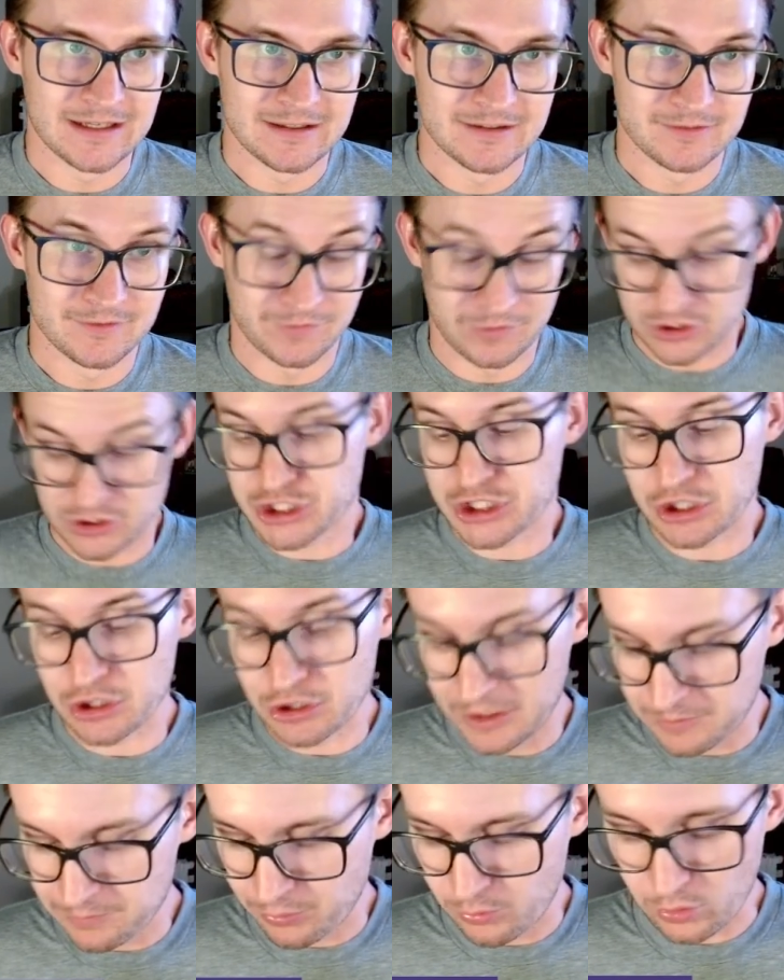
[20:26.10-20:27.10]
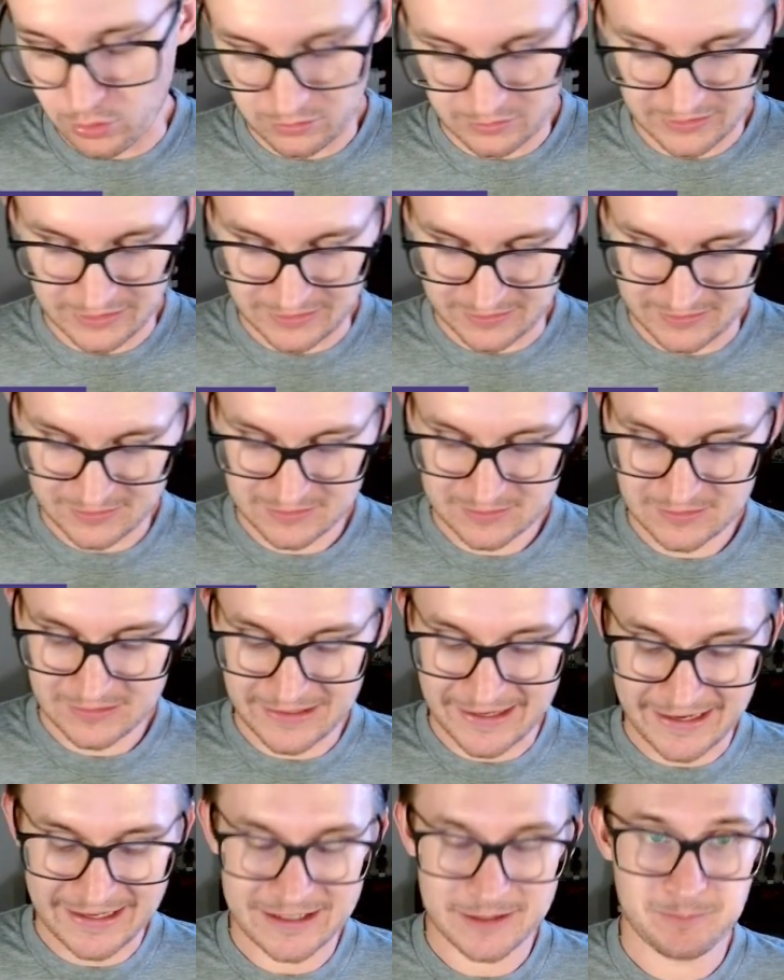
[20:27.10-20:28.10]
for sure in Portland.
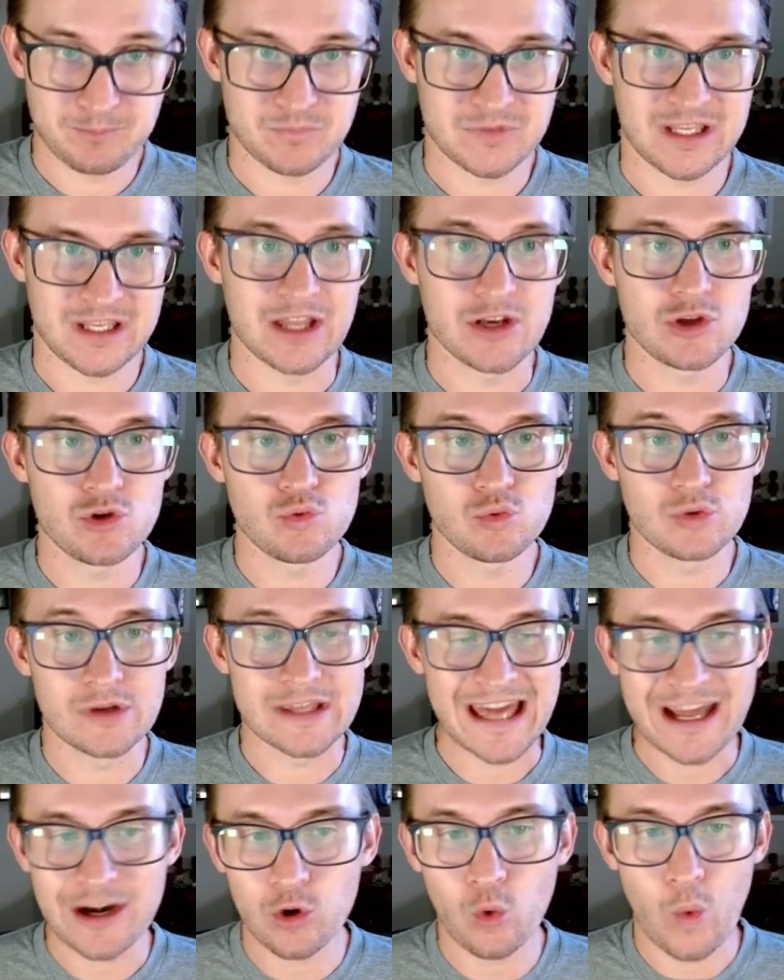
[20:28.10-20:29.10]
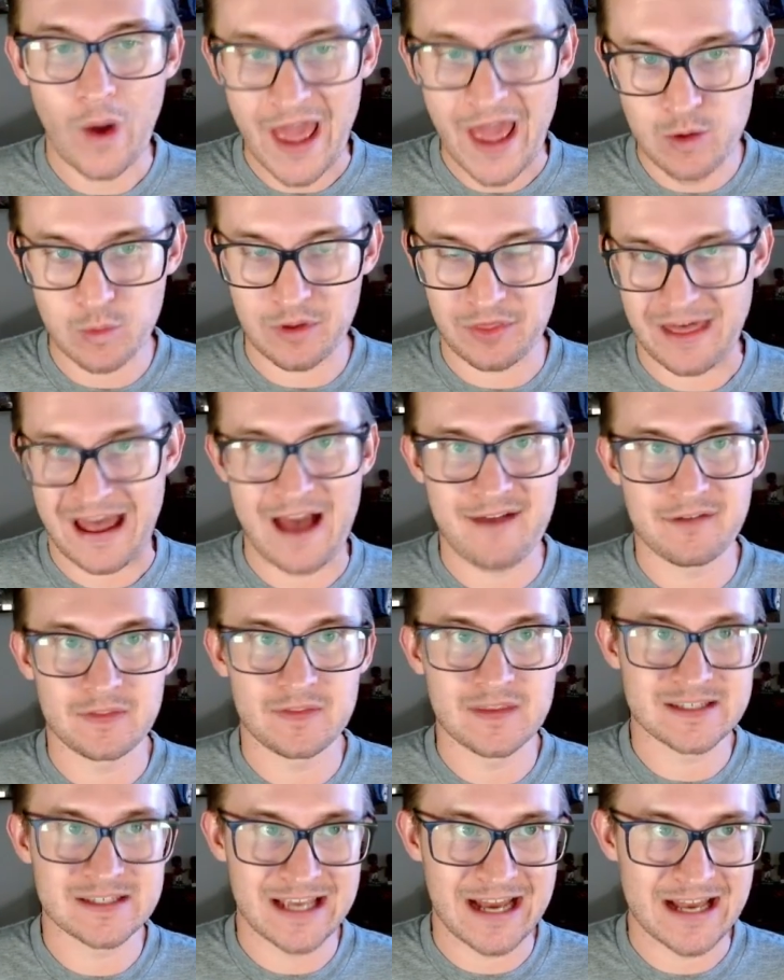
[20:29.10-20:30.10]
Like, can you get away with having
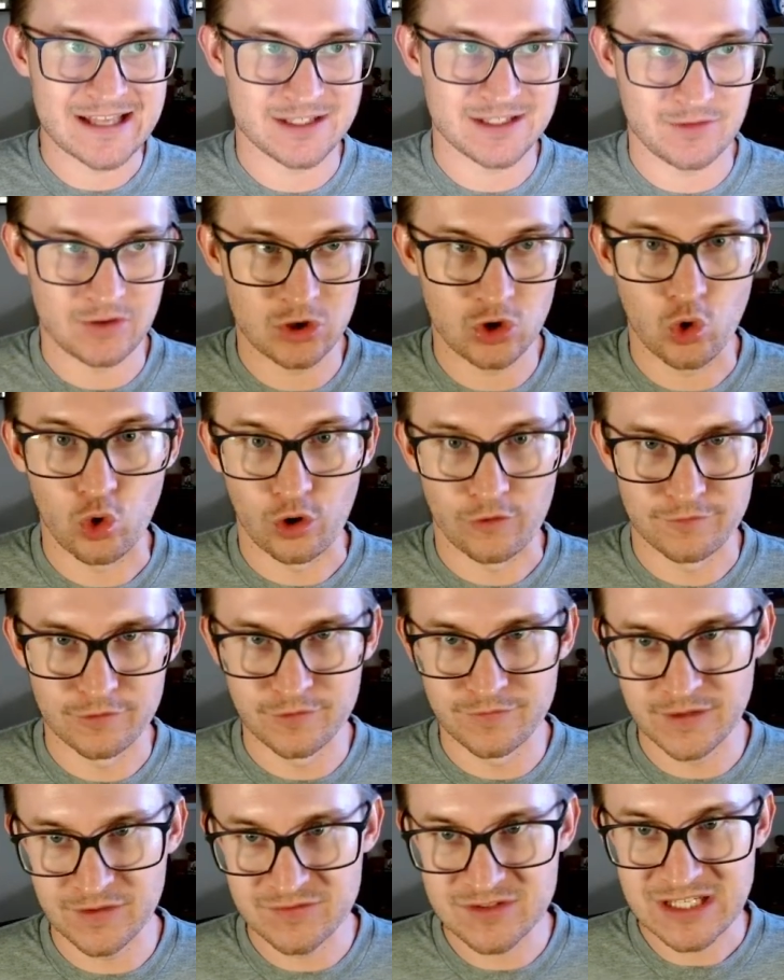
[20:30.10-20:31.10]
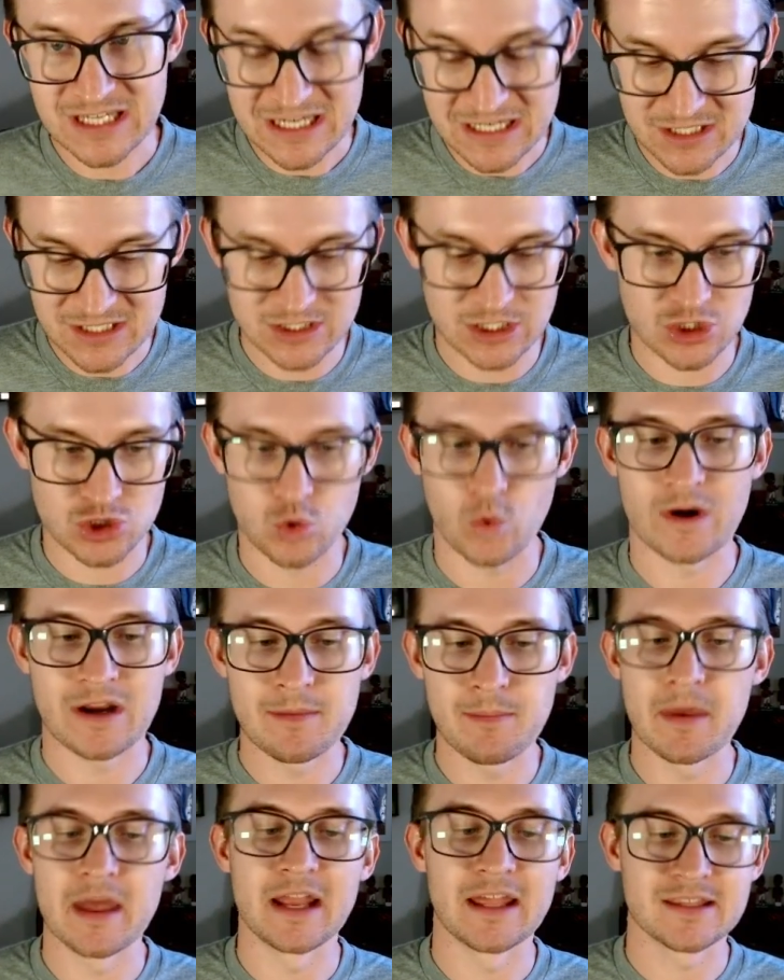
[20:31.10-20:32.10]
these guys on the court for 15 to 20
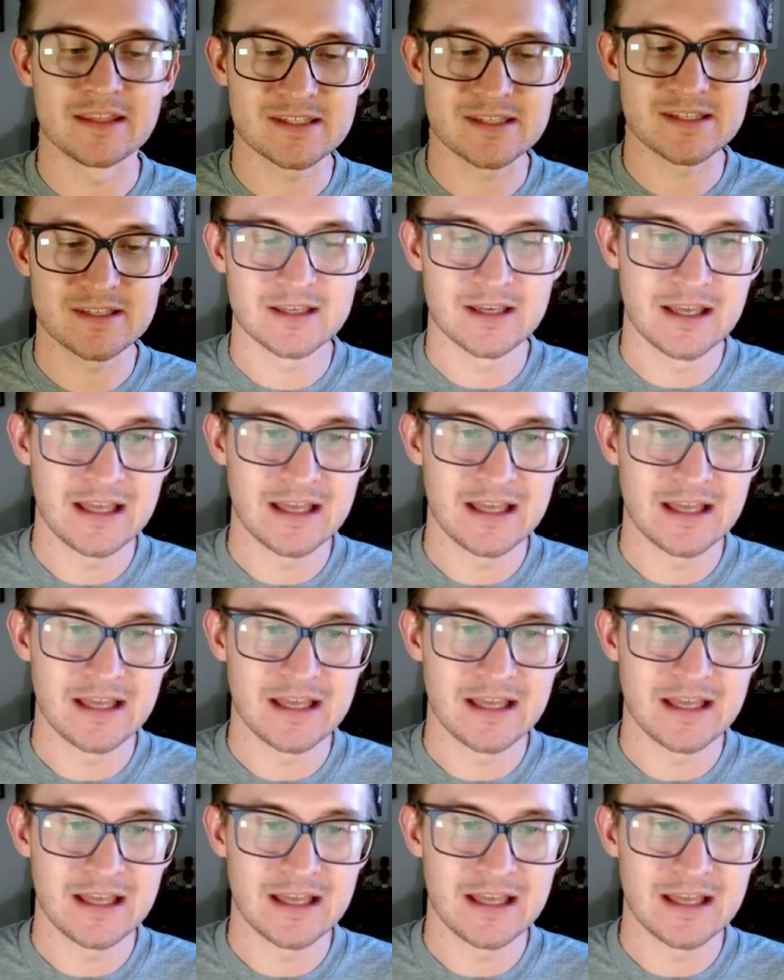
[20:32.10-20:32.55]
minutes?